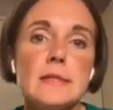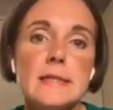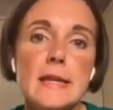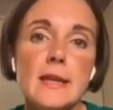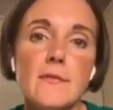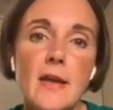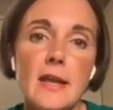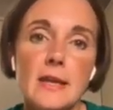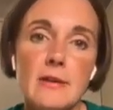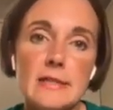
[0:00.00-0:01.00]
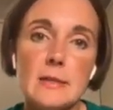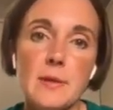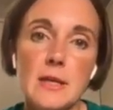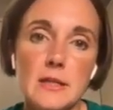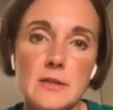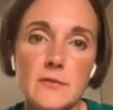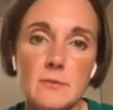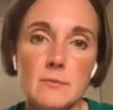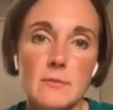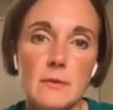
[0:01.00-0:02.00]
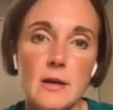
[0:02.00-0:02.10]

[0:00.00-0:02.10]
save any recipes from